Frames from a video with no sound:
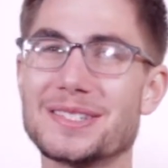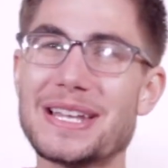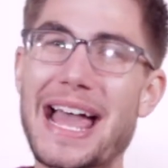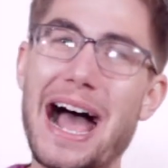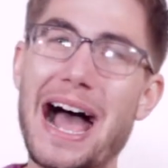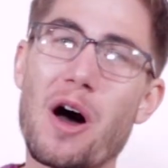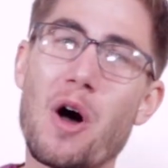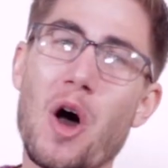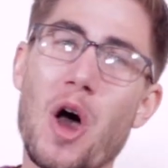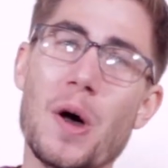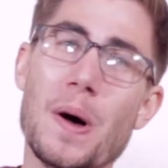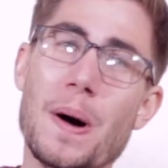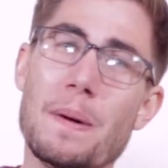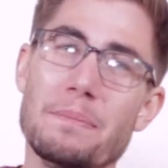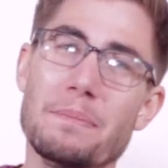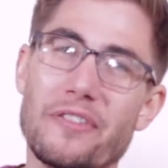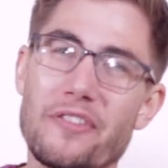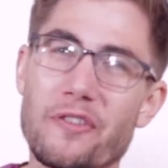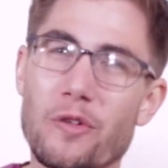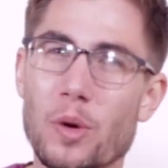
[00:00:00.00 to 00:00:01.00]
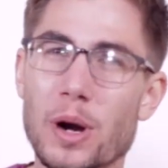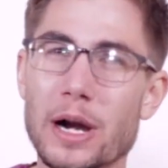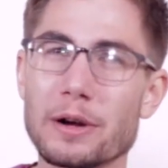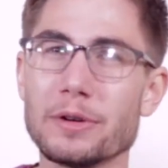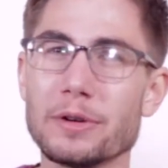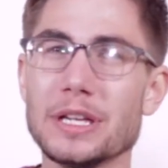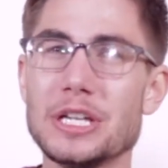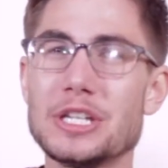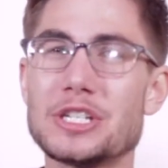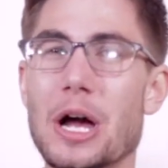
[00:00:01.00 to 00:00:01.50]
Now, before I
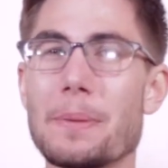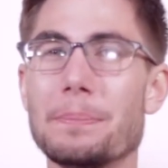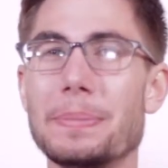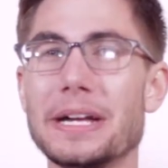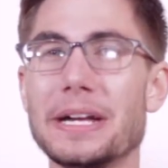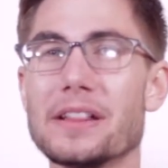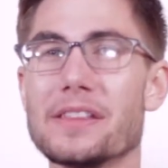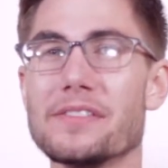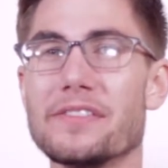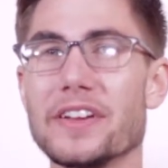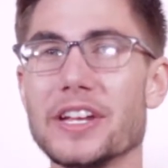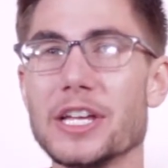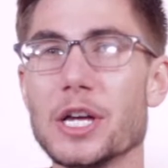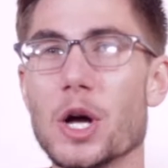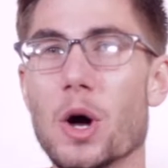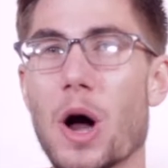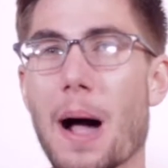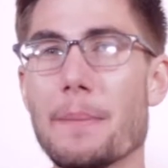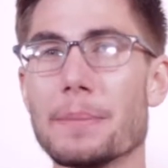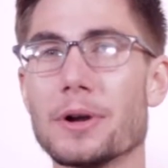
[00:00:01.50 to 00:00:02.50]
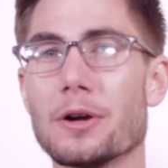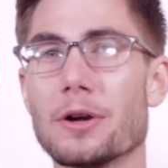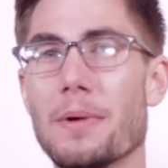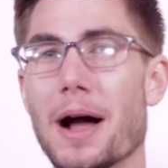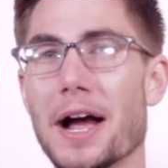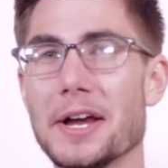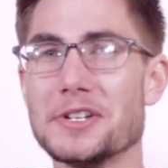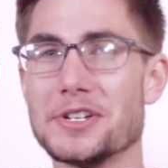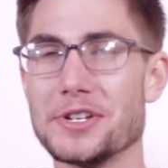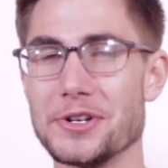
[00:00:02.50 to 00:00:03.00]
really jump into the video, I'm going to
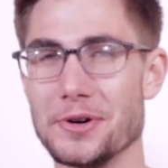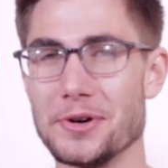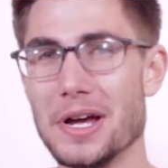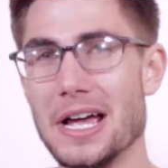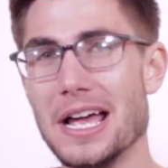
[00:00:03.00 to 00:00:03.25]
remind you,